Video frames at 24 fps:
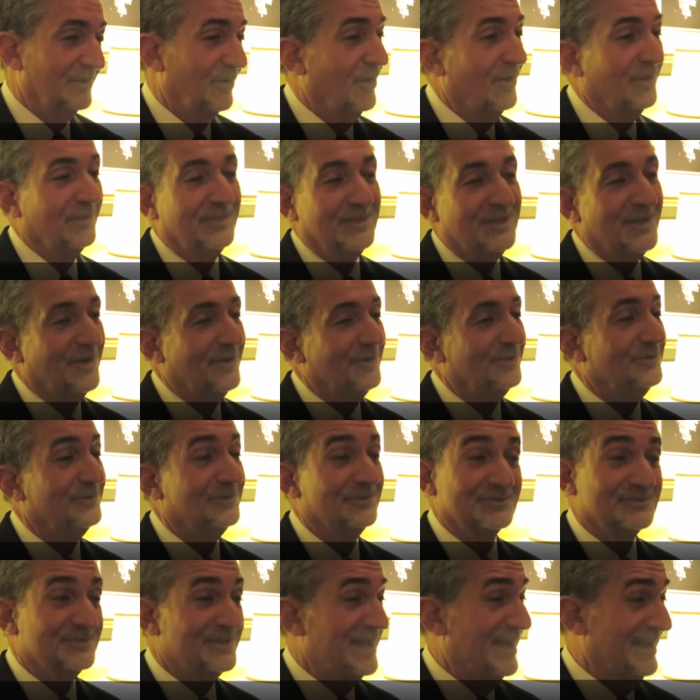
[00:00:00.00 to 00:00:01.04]
all the
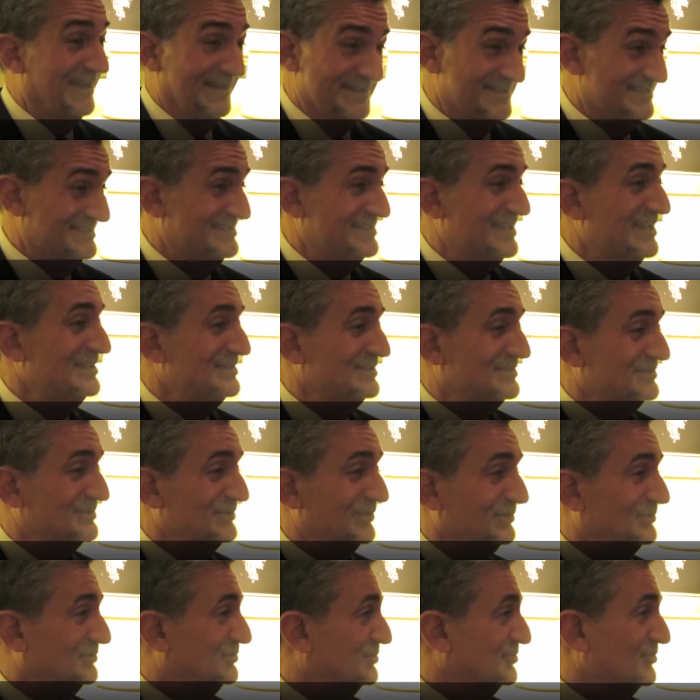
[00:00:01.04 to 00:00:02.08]
owners, kind of since,
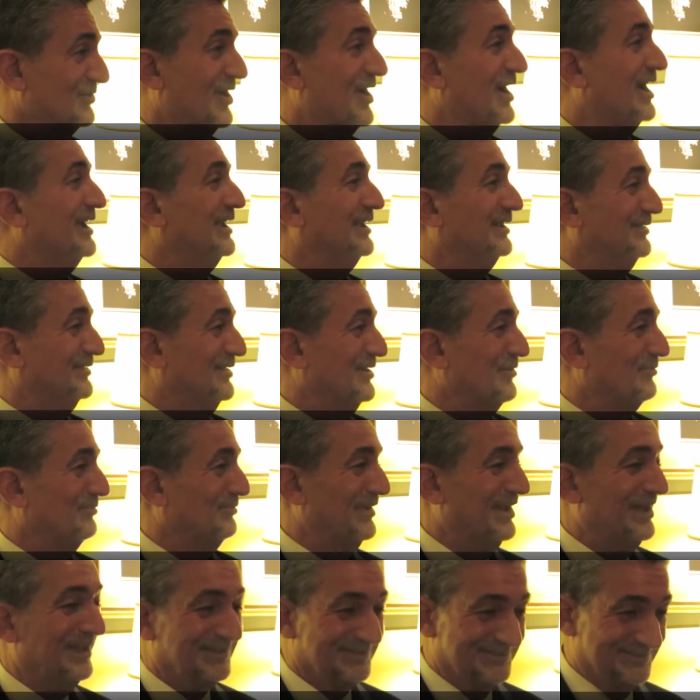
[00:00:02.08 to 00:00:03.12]
are trying their
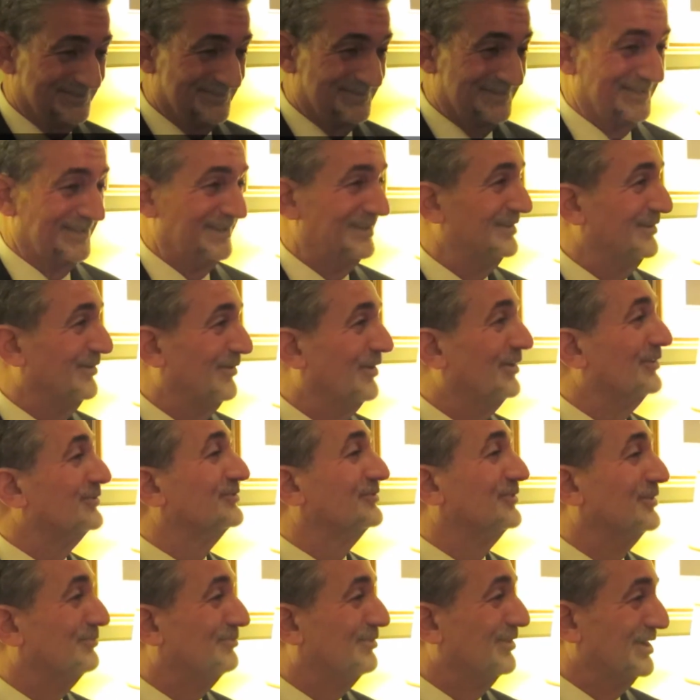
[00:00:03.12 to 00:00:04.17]
best to
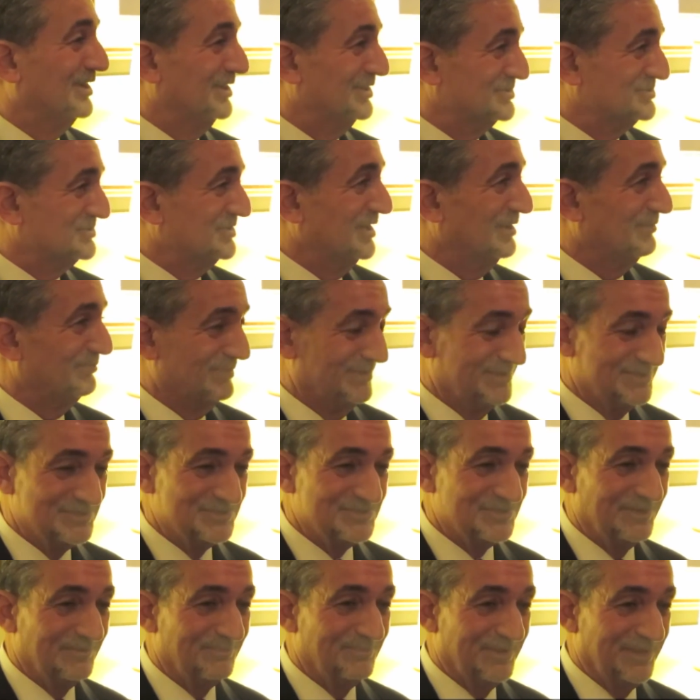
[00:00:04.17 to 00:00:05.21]
also bring a
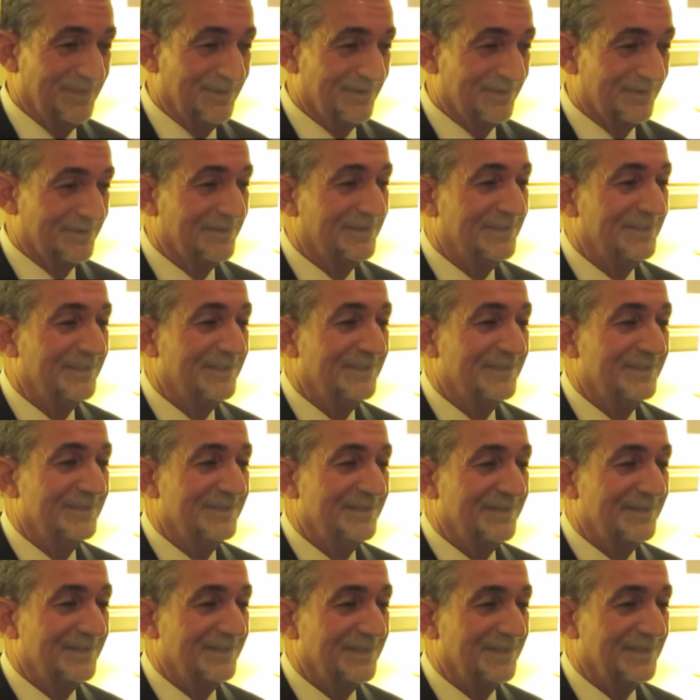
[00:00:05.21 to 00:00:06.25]
championship here.
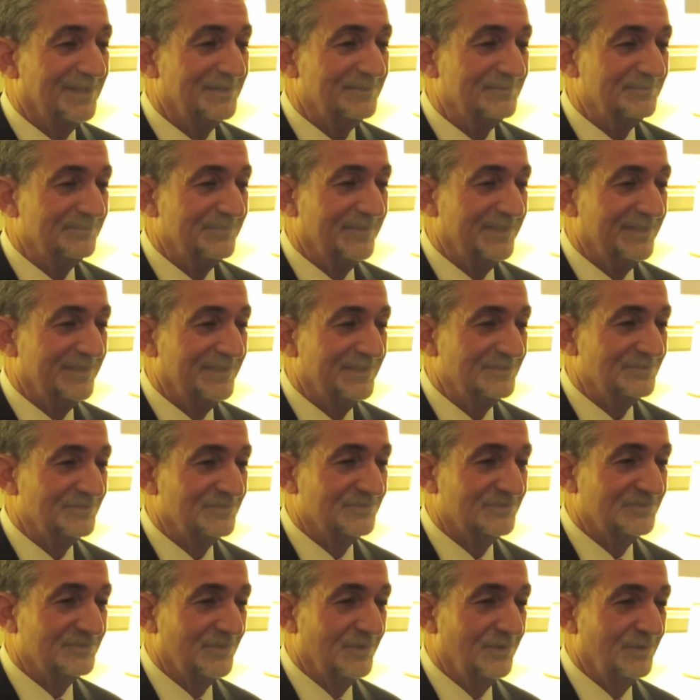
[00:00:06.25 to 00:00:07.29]

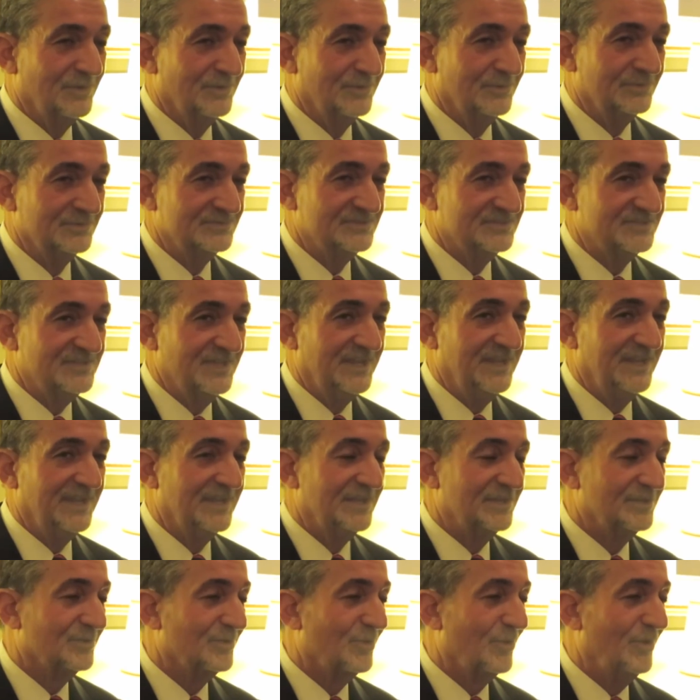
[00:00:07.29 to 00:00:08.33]
And so,
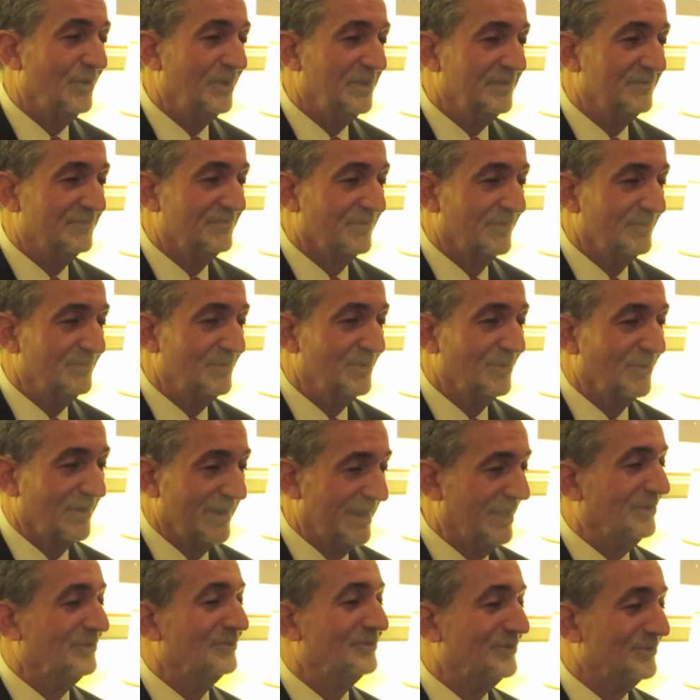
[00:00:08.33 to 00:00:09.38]
sitting and learning from
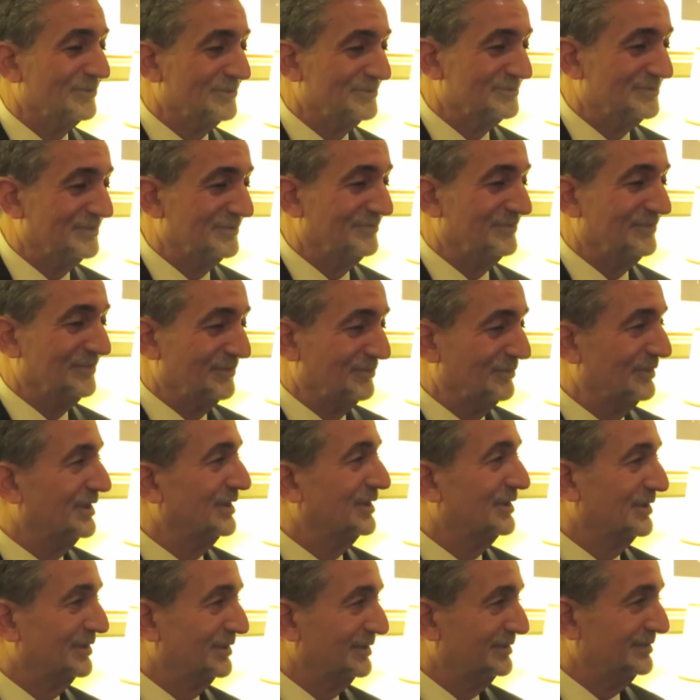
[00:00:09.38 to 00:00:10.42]
your elders, if you
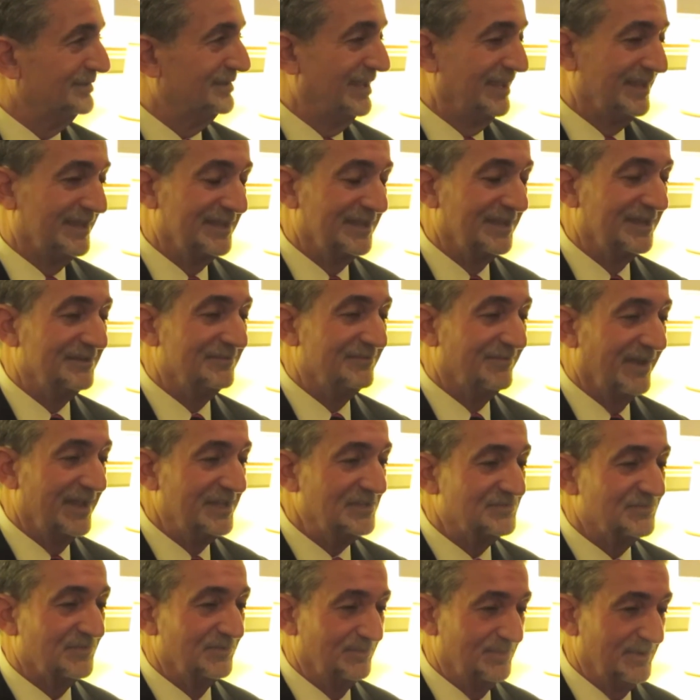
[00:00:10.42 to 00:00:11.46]
will, and taking
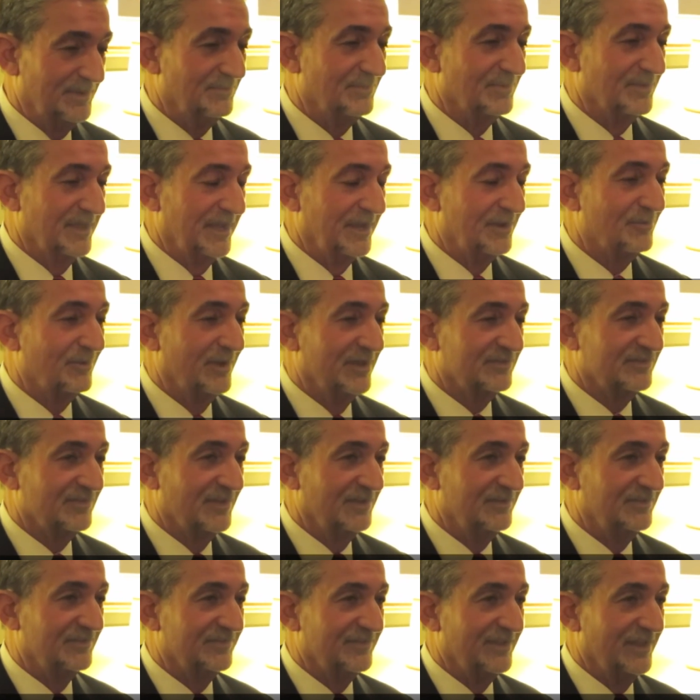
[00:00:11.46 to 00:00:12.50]
advice from people like Wes
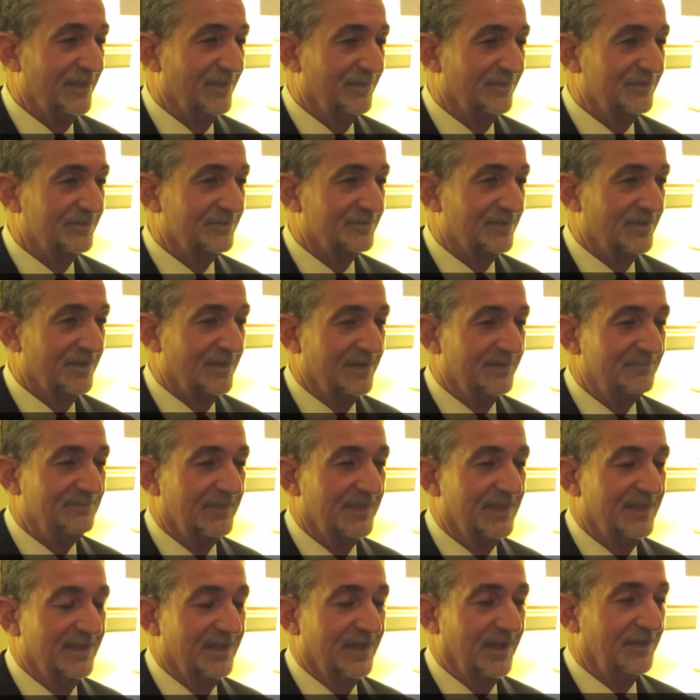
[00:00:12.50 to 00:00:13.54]
Unseld is,
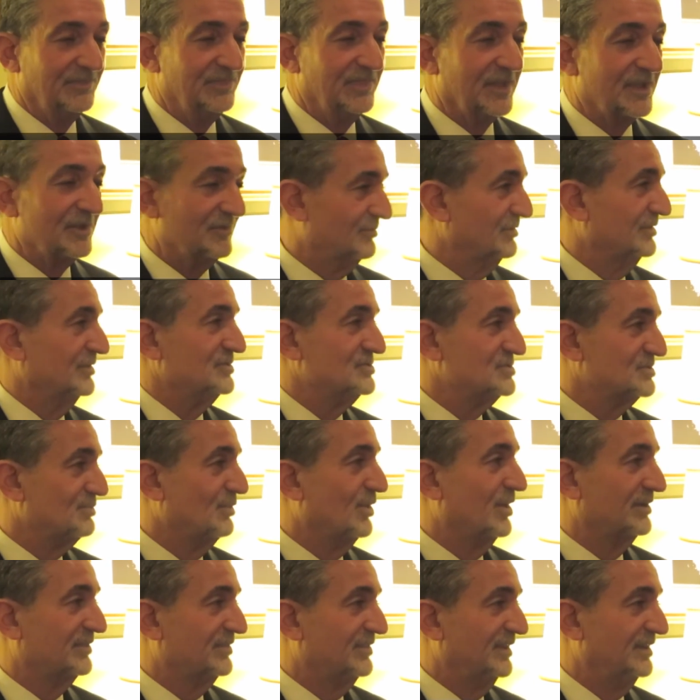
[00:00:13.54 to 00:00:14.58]
I think, a really
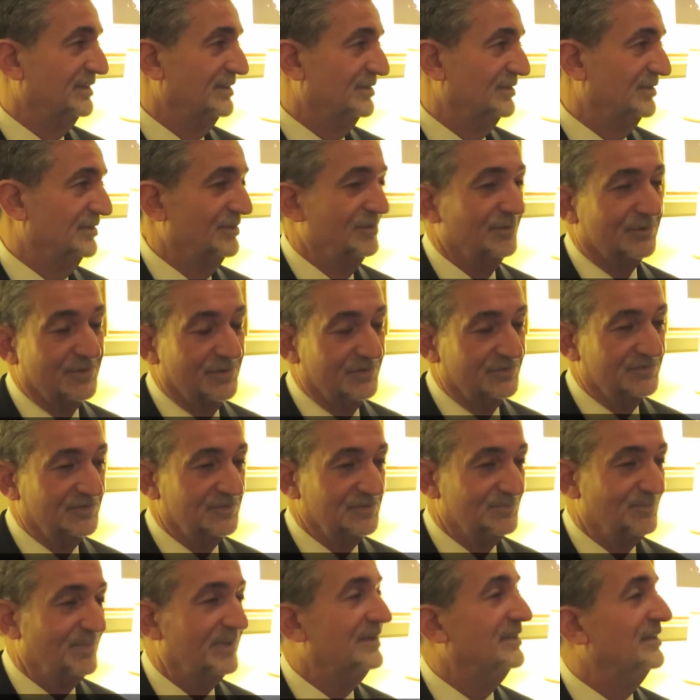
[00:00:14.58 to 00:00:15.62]
smart thing to do because
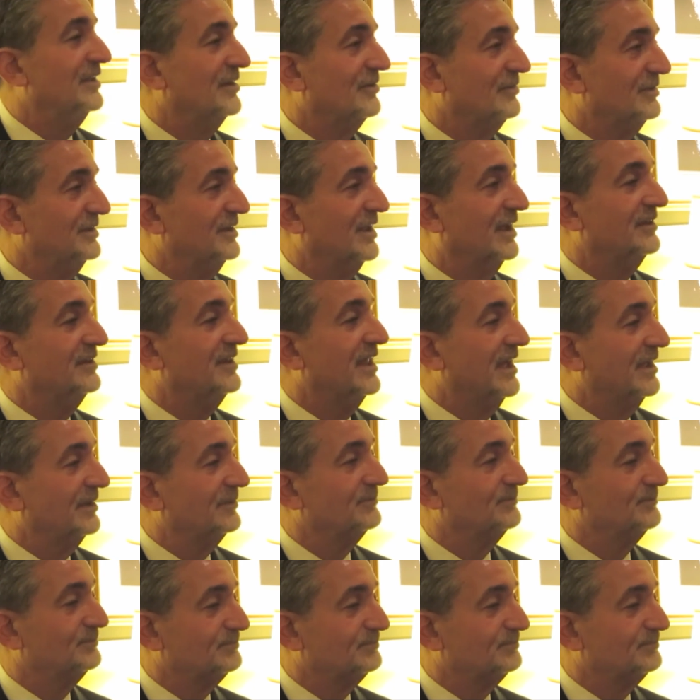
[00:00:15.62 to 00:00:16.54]
he's been there and done it.